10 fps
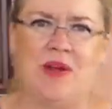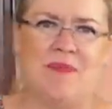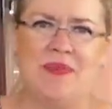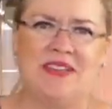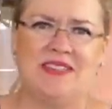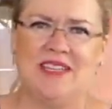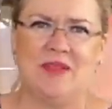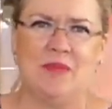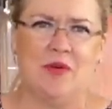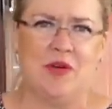prep this in
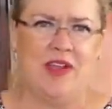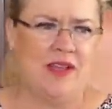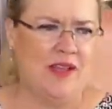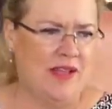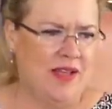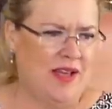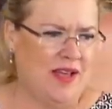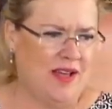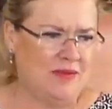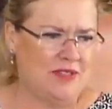the morning
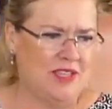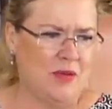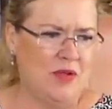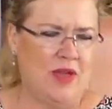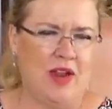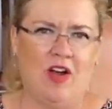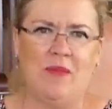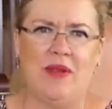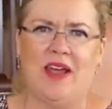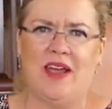so that when you get
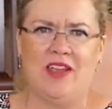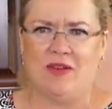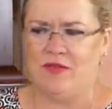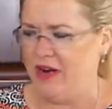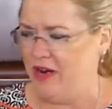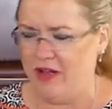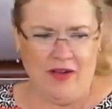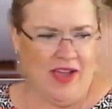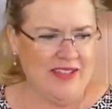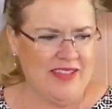home at night, you're ready to go.
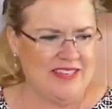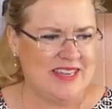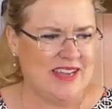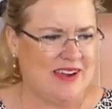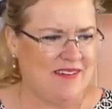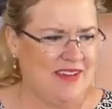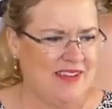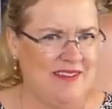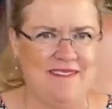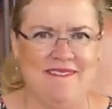Hey, Lisa, how are you?